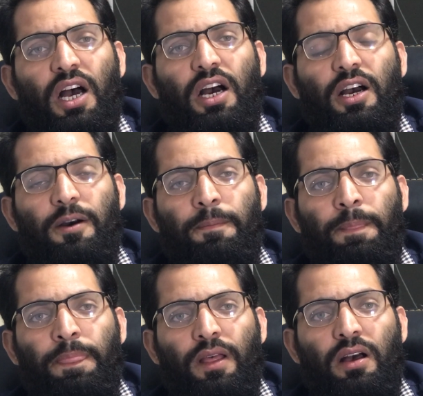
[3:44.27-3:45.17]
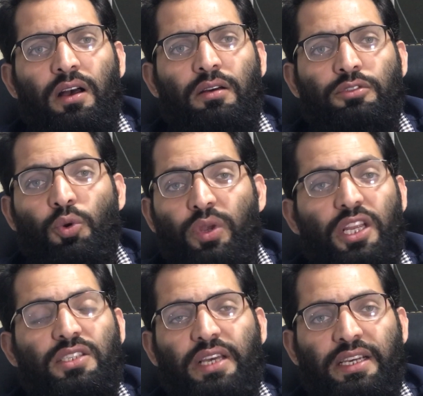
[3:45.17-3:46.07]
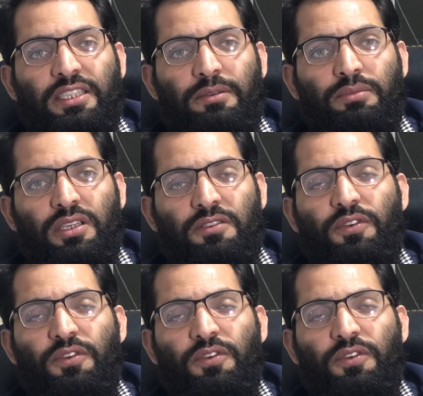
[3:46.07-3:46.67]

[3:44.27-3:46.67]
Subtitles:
So we need to accept this.